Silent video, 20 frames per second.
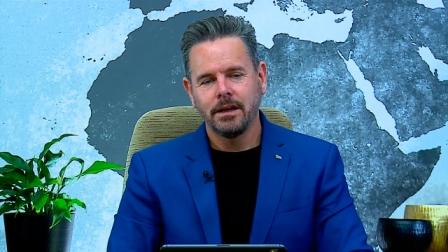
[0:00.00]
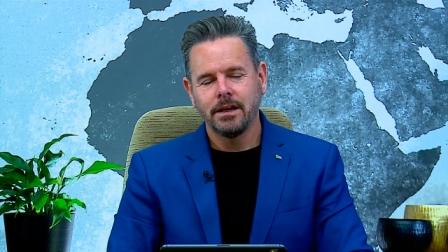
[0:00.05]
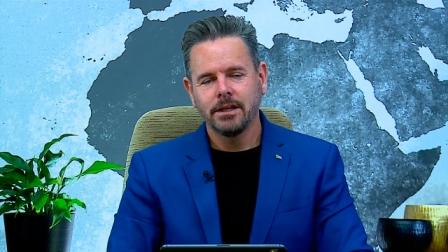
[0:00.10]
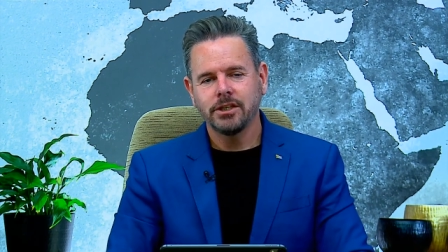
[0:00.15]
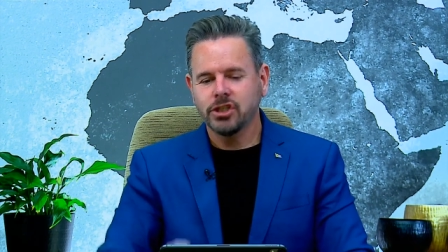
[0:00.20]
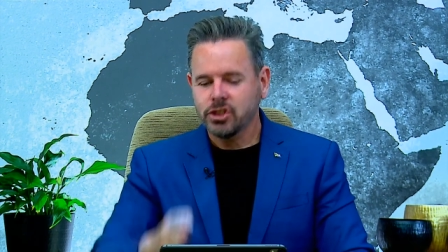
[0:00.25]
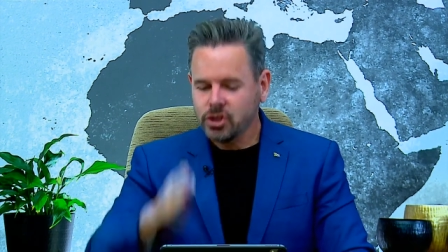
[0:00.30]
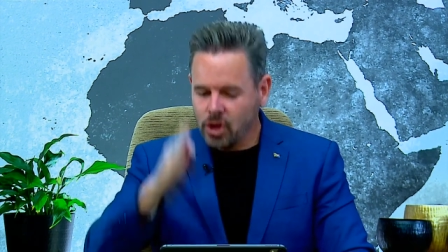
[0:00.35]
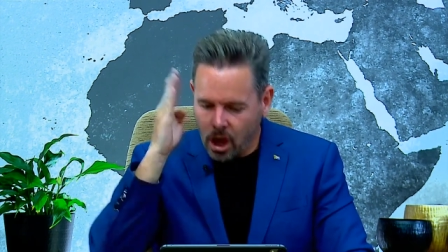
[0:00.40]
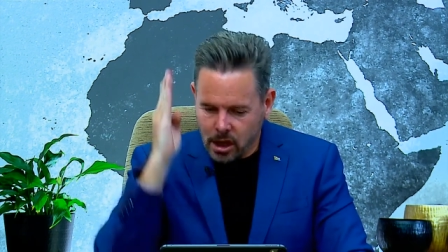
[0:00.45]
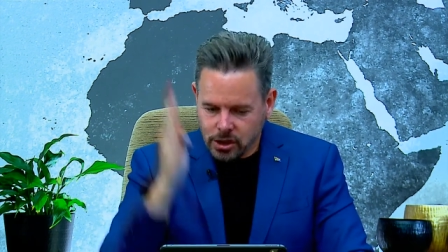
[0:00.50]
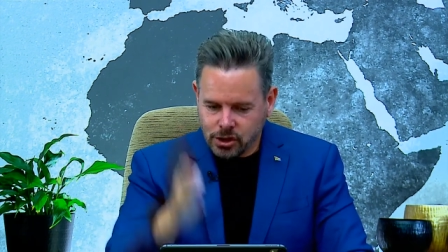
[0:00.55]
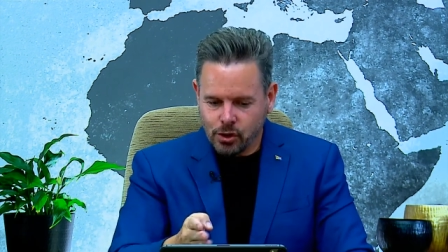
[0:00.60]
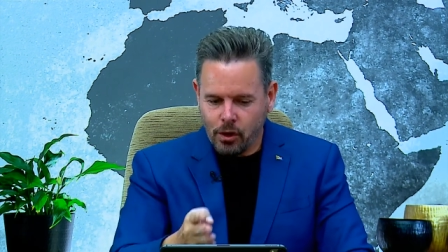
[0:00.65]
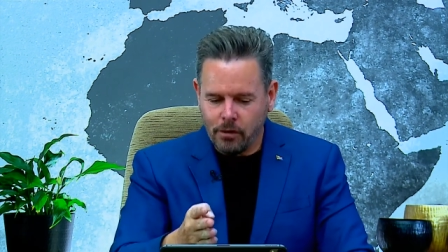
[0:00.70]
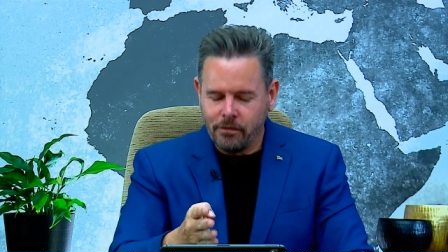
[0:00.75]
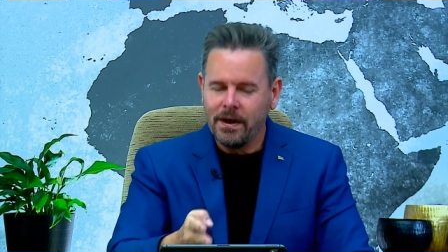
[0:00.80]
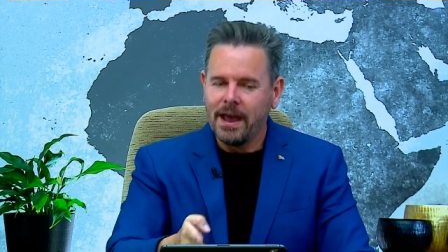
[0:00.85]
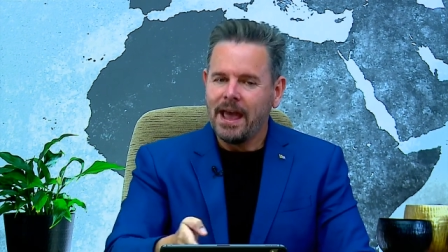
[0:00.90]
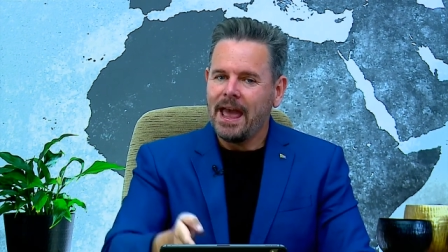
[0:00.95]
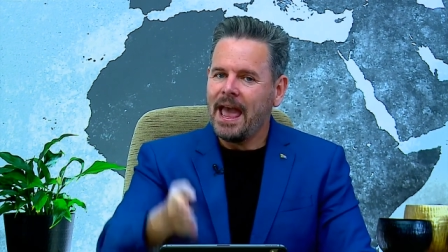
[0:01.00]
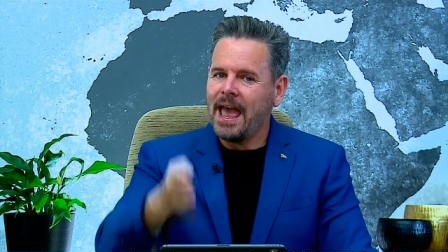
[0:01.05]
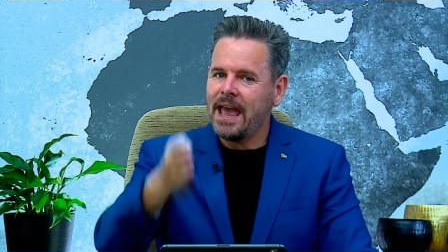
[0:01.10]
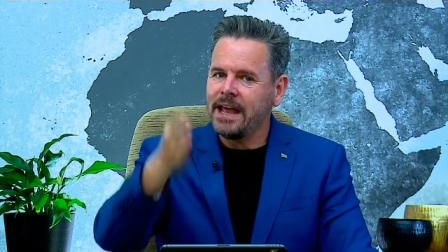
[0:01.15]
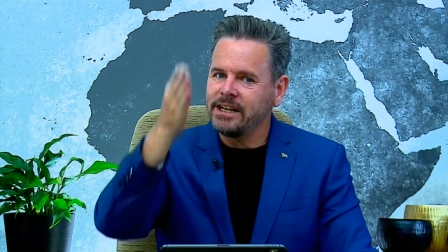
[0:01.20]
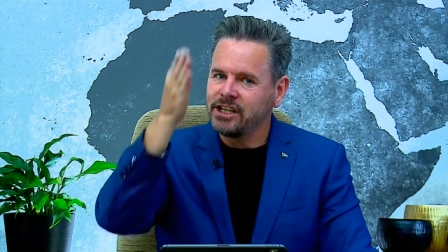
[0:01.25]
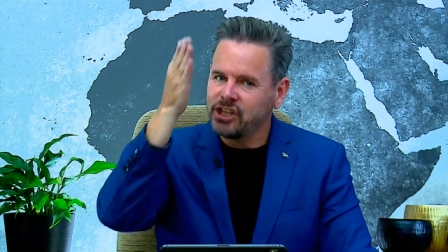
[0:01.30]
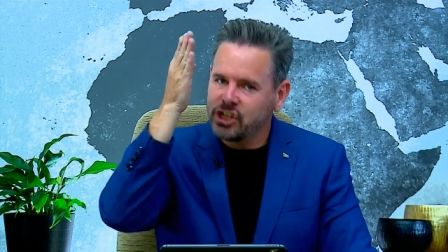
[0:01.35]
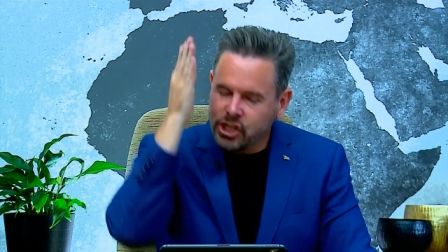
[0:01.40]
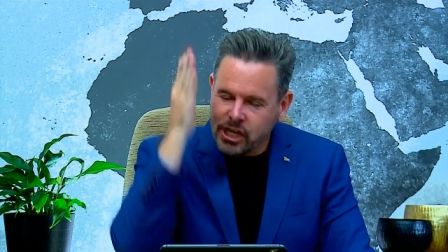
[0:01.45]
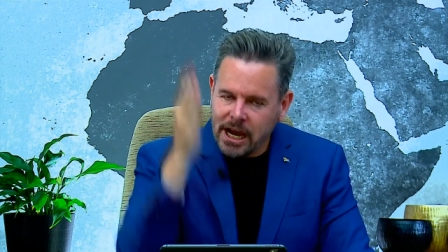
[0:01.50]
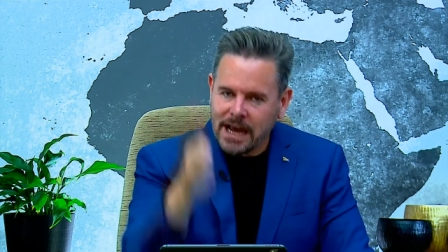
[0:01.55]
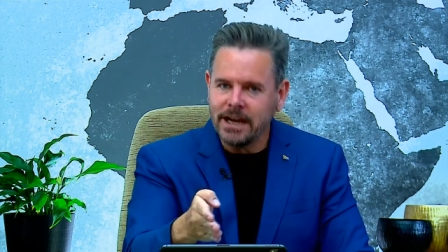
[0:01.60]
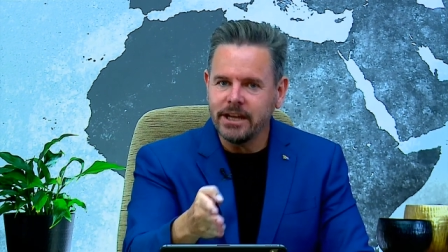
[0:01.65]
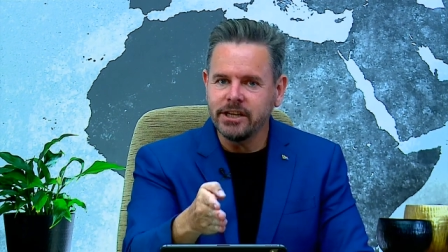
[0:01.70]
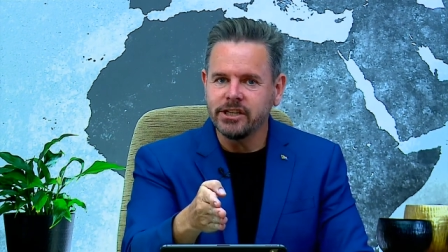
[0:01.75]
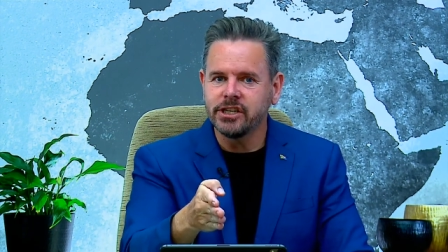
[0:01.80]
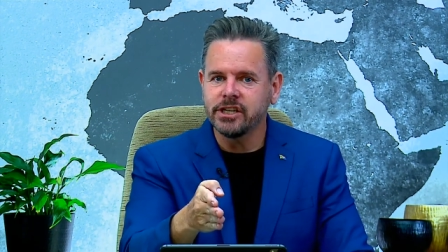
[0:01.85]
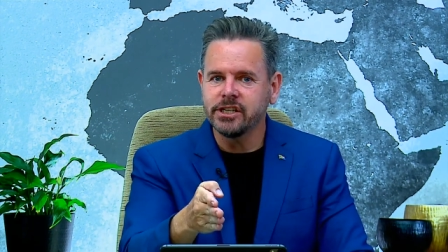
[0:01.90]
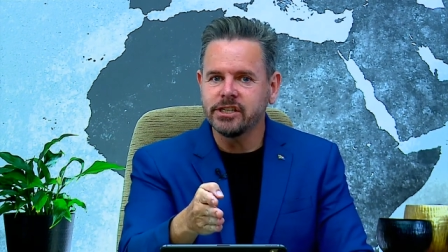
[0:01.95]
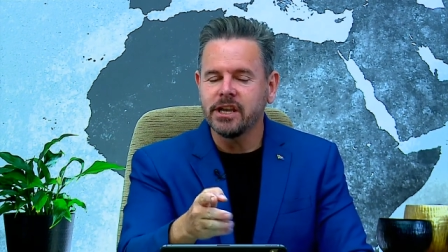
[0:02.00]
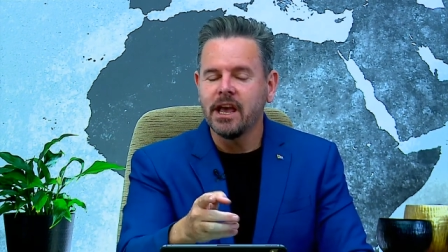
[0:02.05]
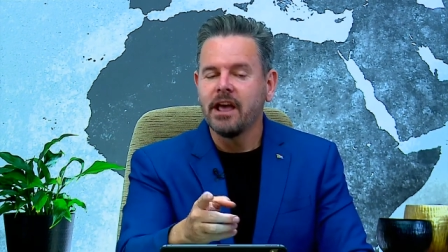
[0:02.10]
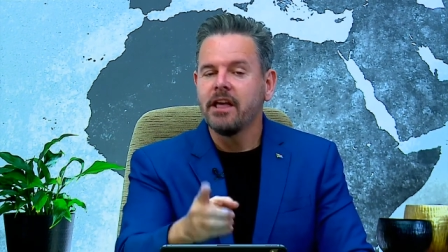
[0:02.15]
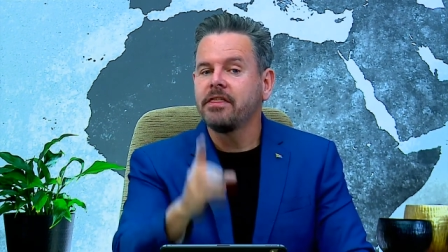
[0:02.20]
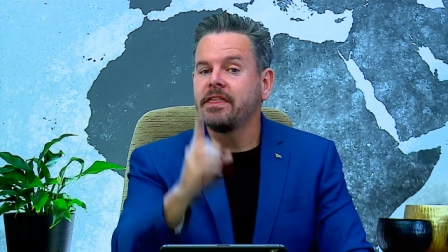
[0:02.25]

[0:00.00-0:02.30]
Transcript: starts off and challenges